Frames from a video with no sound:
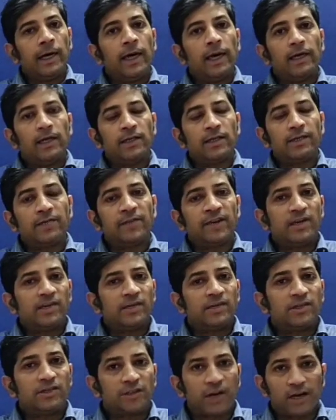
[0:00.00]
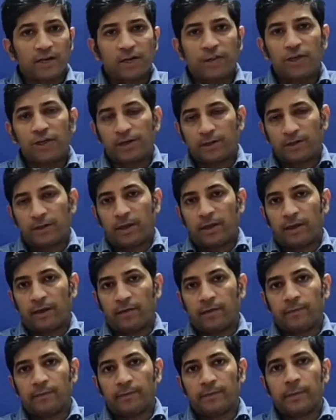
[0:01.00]
It is a very structured thing
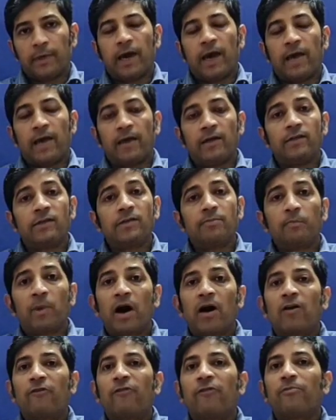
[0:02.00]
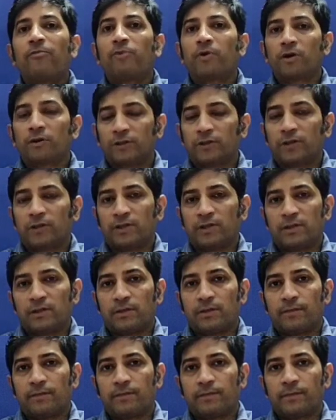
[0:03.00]
and it is a part of a process.
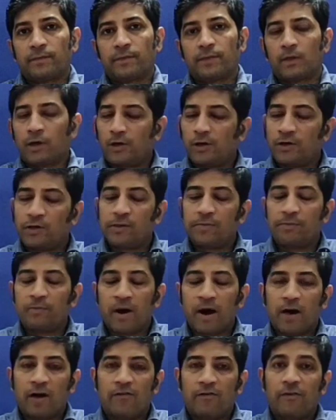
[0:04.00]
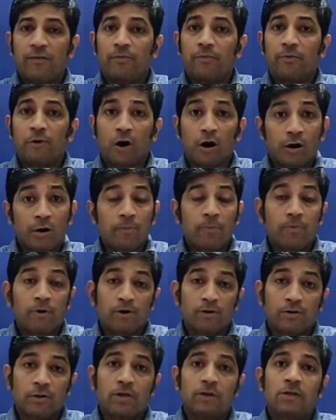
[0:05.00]
Now it's a part of a broader
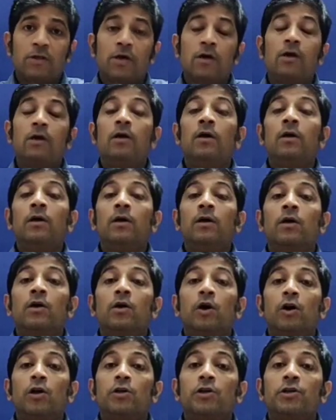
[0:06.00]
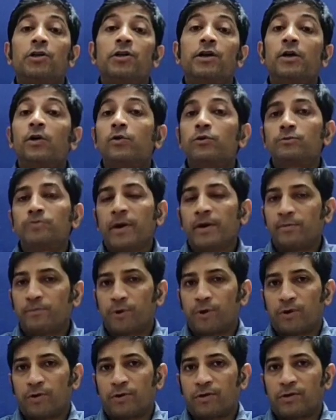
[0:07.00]
process called recruitment
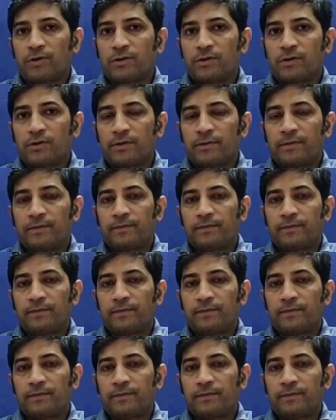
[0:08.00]
process.